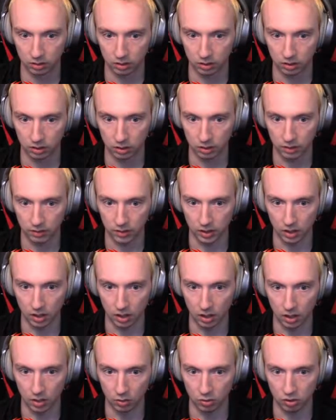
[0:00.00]
There we
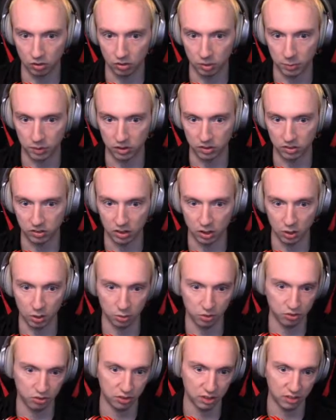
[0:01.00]
go. Just about
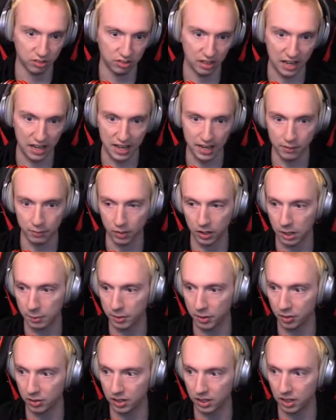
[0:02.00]
0.68 right
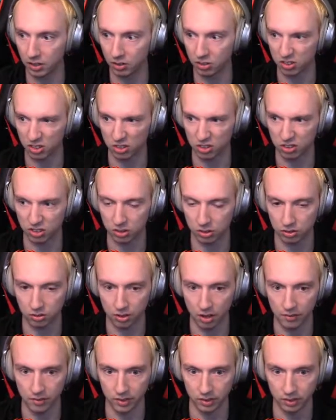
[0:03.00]
about now,
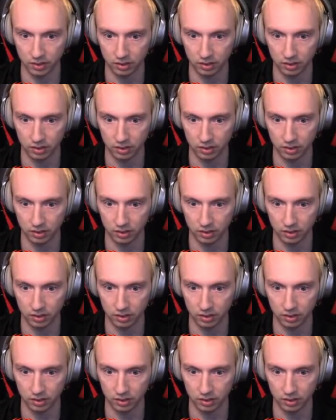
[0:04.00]
0.67.